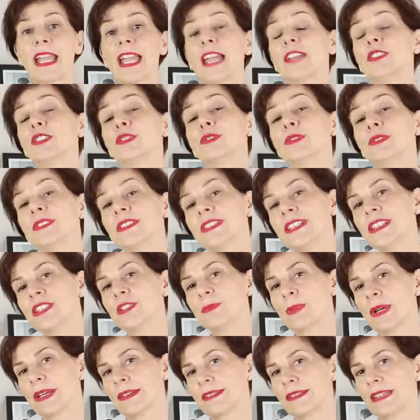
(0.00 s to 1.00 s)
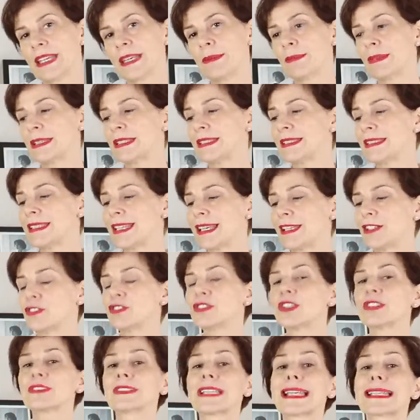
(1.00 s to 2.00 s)
And the good thing about them is they are
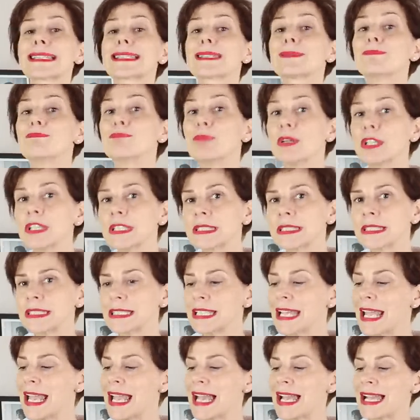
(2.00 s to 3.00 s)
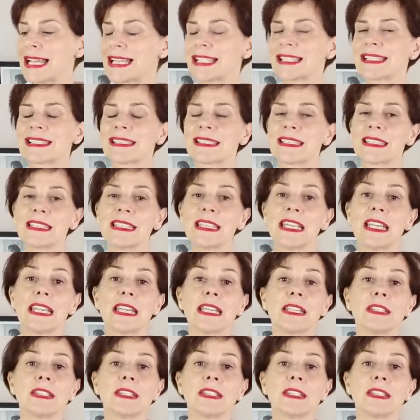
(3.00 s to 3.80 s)
not as bulky as the